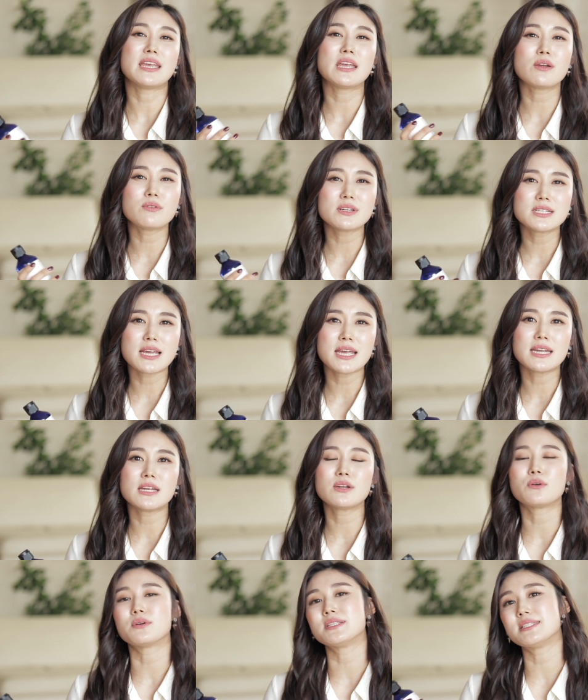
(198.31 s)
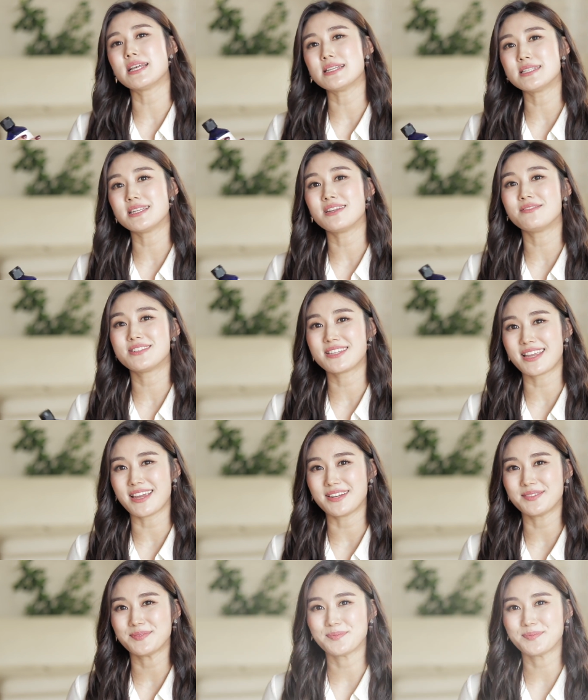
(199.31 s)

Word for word: irritated or sensitive skin.